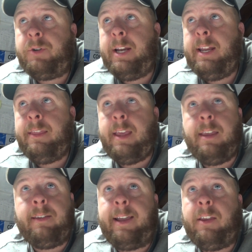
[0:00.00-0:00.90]
tree
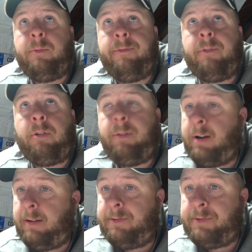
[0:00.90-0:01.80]
thingies like I used before, we're
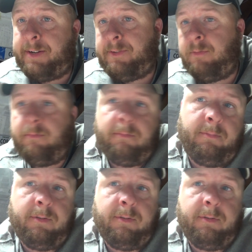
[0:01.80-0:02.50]
going to stretch some